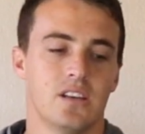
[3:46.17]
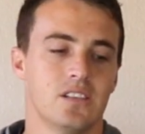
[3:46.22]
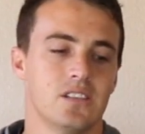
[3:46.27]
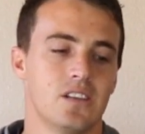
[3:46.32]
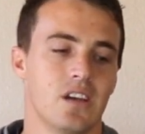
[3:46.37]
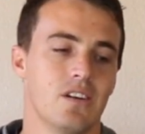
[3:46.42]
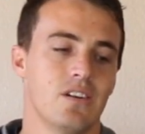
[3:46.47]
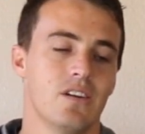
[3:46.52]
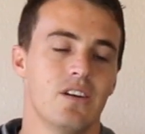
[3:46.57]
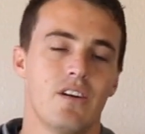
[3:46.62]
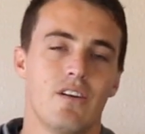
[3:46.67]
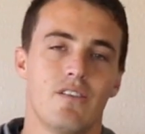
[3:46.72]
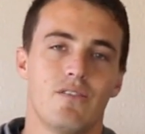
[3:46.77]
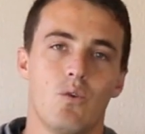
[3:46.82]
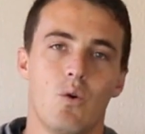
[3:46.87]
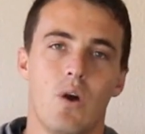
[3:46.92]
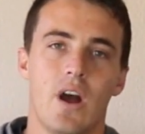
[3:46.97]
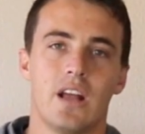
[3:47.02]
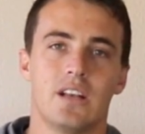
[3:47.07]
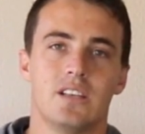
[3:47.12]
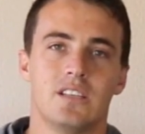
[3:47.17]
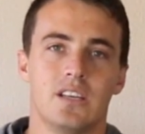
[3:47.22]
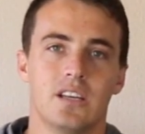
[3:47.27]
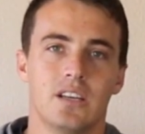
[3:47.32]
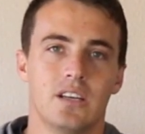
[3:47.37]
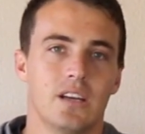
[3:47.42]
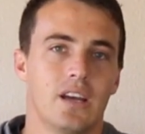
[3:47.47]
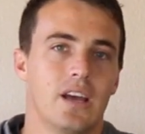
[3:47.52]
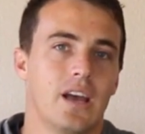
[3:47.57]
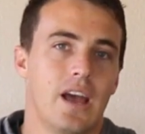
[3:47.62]
So for
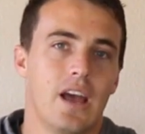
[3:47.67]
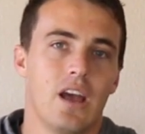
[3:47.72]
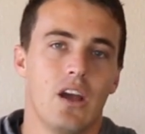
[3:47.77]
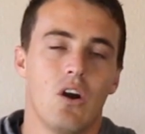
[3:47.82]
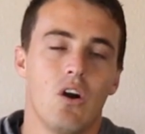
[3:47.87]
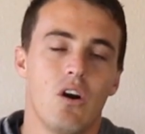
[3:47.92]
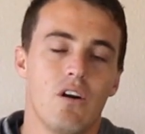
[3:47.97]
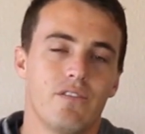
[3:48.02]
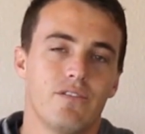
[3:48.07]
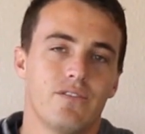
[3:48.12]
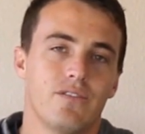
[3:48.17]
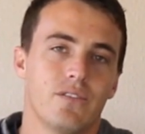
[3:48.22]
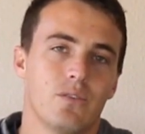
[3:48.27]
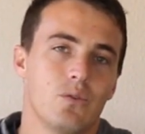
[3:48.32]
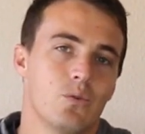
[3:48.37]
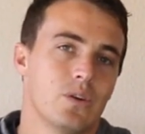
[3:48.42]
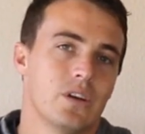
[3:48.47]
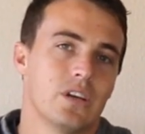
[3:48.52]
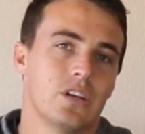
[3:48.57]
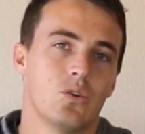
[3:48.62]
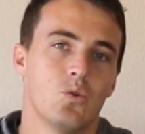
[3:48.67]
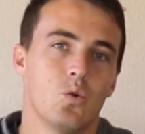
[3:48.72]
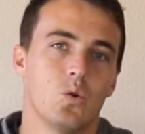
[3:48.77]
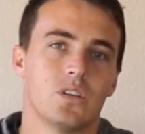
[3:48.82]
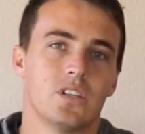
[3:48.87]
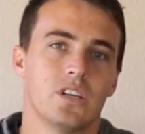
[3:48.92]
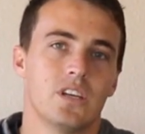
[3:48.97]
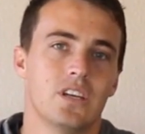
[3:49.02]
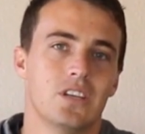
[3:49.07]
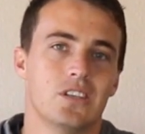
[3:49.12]
hunting a half or a
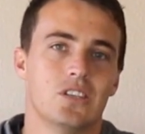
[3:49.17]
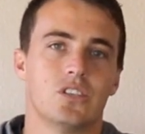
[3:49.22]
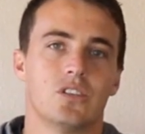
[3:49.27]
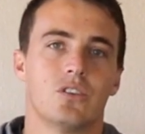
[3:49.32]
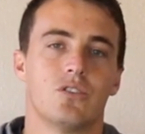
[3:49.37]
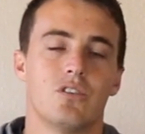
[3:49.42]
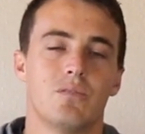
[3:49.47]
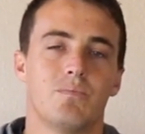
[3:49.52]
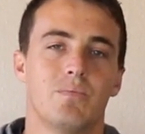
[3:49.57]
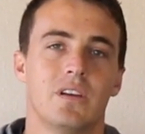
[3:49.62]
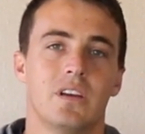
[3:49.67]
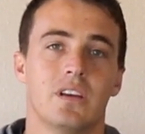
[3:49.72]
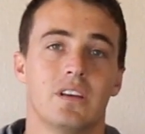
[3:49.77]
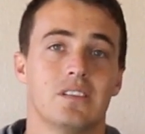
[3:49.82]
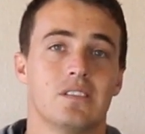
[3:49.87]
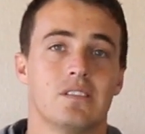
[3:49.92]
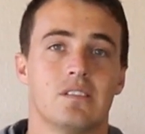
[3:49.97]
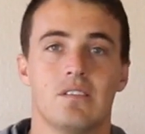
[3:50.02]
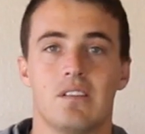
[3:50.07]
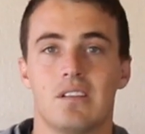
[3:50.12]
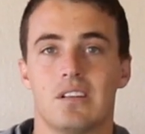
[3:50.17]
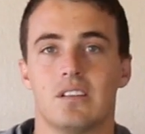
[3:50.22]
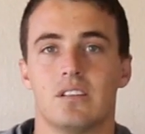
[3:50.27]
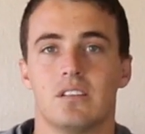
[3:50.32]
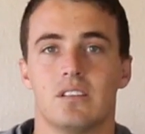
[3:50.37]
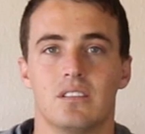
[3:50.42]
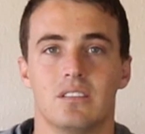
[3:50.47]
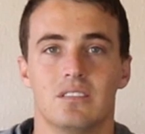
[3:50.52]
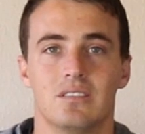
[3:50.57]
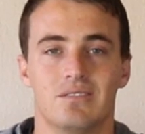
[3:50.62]
quarter inch grouping is not
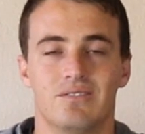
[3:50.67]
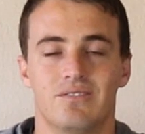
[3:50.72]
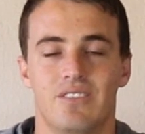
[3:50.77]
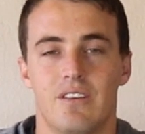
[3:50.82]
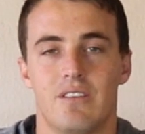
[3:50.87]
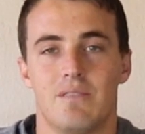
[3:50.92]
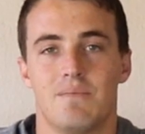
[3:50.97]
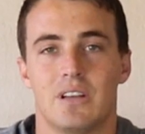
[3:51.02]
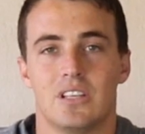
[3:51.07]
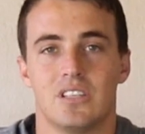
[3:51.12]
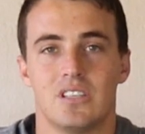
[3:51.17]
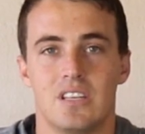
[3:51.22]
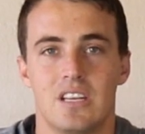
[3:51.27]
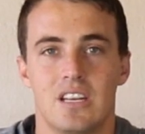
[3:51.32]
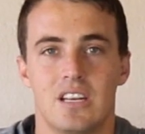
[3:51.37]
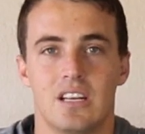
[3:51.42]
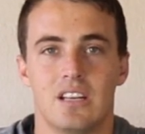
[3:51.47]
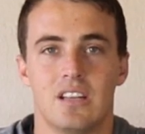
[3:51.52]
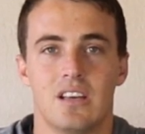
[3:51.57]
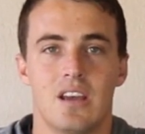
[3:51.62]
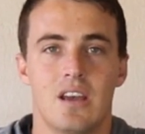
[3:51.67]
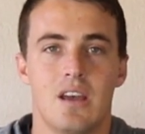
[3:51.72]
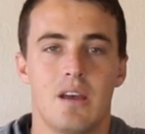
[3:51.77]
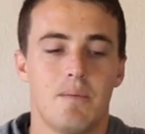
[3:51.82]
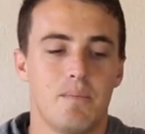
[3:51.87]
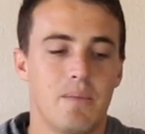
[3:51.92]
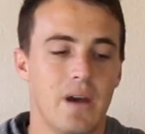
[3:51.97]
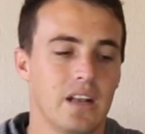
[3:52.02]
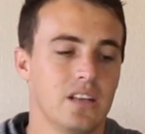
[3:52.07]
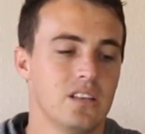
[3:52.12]
very much needed
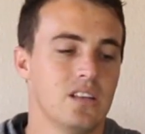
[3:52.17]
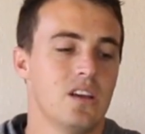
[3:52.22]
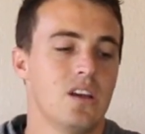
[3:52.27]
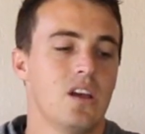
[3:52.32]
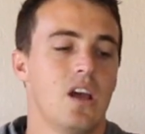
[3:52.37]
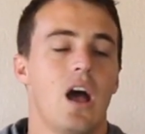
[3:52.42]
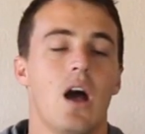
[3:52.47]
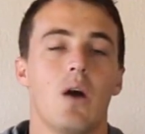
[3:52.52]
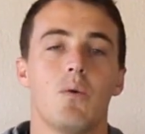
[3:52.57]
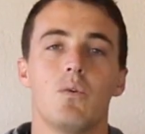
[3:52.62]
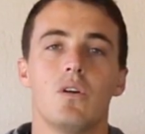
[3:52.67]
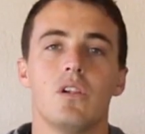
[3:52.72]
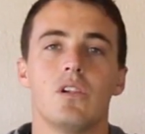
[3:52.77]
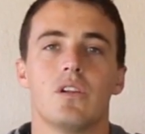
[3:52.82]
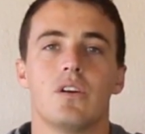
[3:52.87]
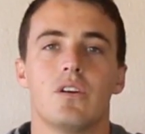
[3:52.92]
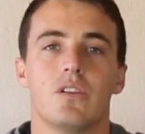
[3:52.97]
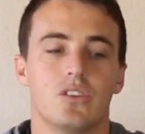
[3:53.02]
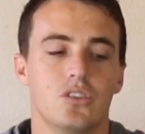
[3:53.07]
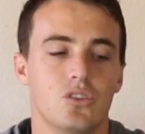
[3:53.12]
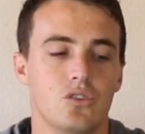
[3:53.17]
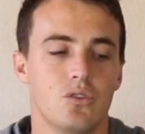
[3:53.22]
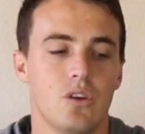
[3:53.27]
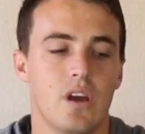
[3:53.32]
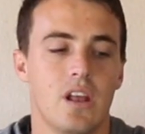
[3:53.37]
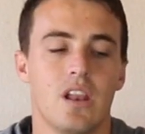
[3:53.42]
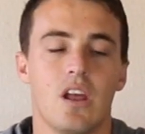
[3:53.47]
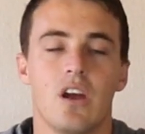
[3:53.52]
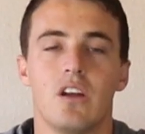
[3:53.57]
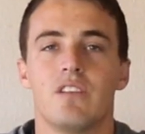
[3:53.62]
but I will
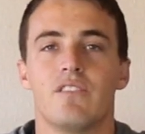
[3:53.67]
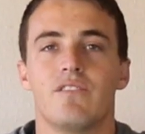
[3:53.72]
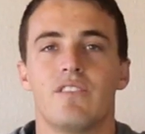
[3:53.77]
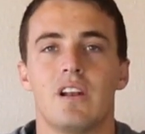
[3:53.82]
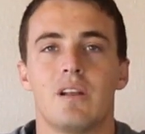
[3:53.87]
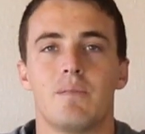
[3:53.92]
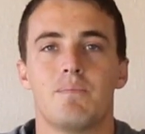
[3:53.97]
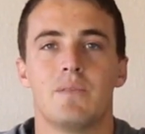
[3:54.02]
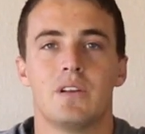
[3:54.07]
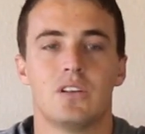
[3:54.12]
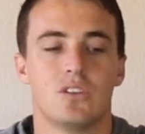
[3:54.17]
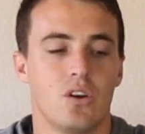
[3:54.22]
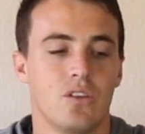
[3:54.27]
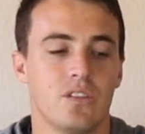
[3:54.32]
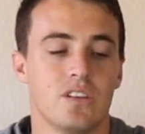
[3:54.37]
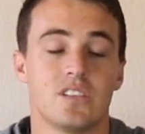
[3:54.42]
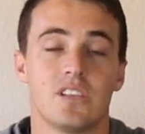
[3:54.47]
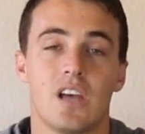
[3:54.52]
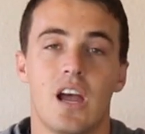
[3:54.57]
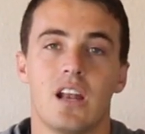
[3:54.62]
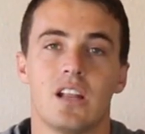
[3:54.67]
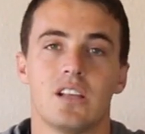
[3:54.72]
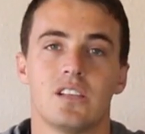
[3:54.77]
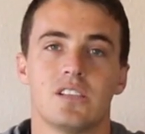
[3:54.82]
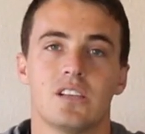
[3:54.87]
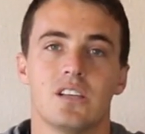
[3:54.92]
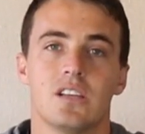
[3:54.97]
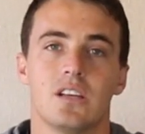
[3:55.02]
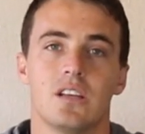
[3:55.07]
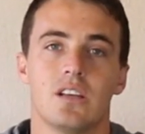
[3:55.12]
do a load development on the
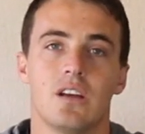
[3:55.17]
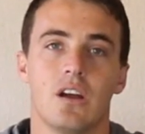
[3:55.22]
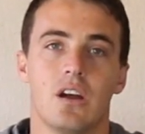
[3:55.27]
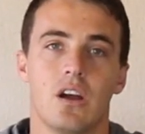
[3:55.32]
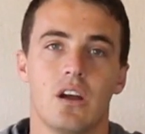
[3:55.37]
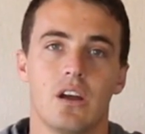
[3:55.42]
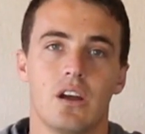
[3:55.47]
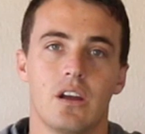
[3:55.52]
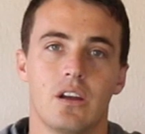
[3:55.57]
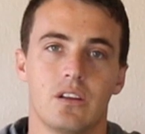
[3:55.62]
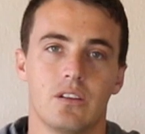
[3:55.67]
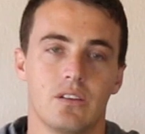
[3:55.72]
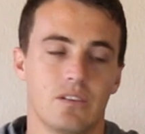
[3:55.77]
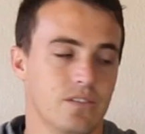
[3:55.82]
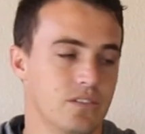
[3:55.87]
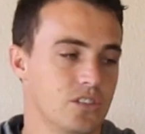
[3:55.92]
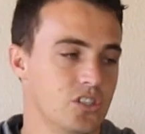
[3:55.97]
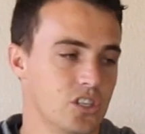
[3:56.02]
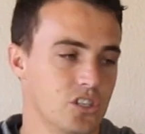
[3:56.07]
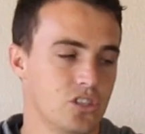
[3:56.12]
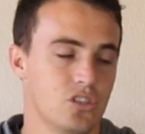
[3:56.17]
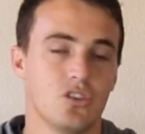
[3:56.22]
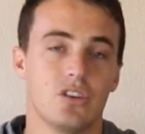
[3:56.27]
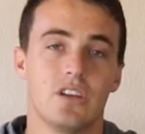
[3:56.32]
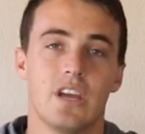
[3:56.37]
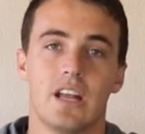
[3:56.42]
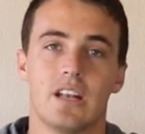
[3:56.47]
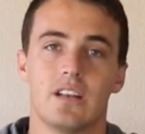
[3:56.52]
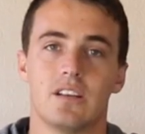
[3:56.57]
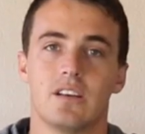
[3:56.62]
silencer uh, just to
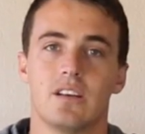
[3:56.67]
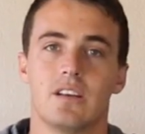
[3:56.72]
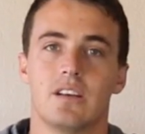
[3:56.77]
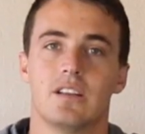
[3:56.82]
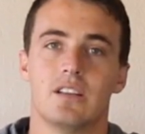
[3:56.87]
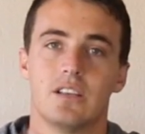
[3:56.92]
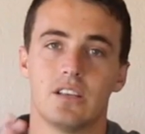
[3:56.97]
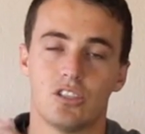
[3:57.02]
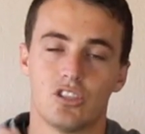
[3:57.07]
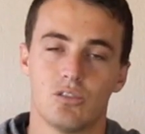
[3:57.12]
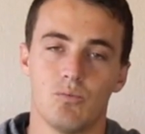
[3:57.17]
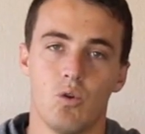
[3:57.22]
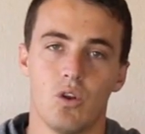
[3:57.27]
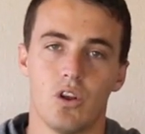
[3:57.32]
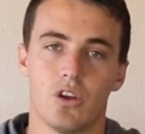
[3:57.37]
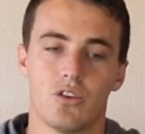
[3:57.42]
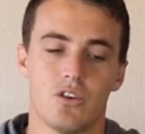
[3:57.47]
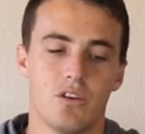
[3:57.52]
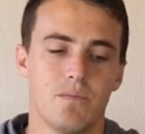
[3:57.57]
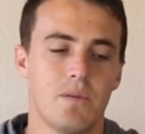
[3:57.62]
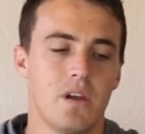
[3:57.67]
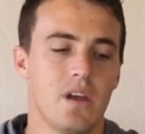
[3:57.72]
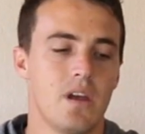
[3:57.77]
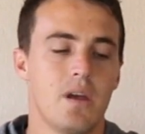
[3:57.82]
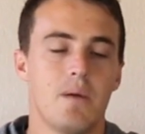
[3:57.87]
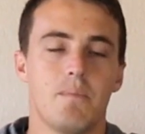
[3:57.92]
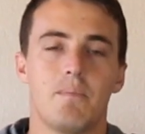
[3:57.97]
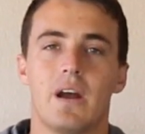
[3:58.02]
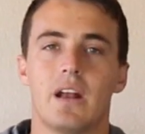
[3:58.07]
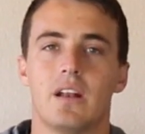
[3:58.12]
get the smaller group
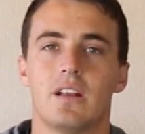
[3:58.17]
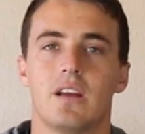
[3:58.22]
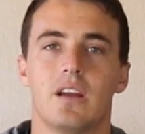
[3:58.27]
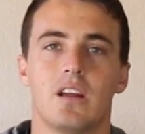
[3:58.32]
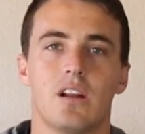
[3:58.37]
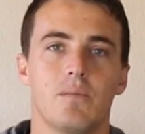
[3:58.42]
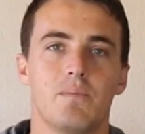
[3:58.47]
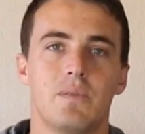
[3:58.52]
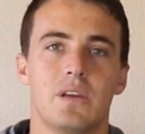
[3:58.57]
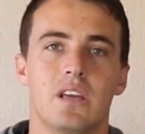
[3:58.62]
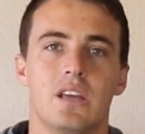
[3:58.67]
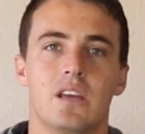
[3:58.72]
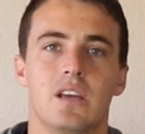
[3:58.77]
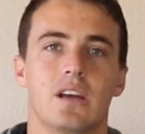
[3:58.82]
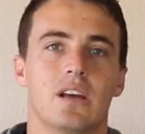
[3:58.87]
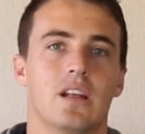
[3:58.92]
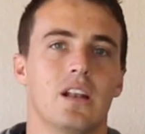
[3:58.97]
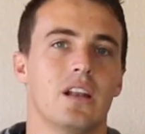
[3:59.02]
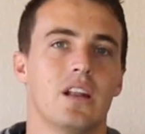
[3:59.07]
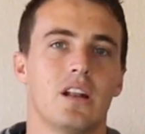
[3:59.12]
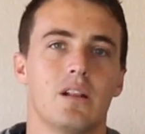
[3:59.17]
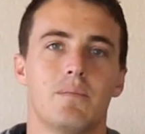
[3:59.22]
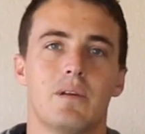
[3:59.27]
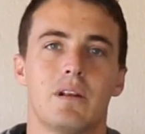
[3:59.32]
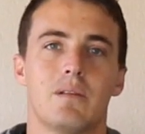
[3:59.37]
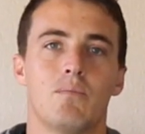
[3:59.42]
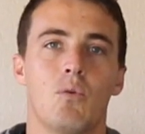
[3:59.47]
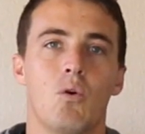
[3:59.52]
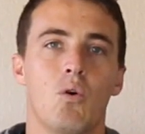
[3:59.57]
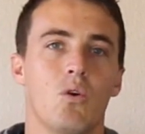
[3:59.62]
but it'll be a little
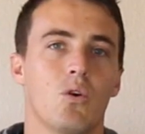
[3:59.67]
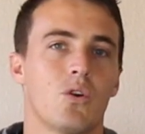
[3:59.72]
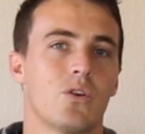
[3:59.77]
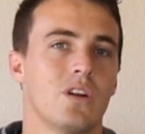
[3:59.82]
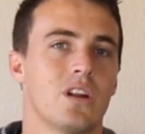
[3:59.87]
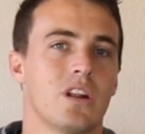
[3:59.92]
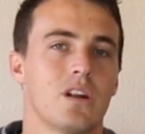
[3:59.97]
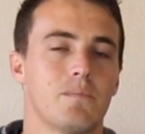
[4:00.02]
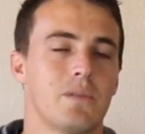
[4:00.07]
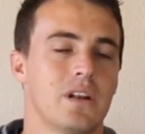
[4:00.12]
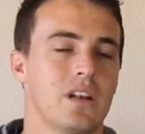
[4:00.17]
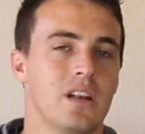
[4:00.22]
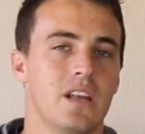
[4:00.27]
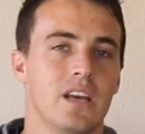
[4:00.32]
bit more or a little bit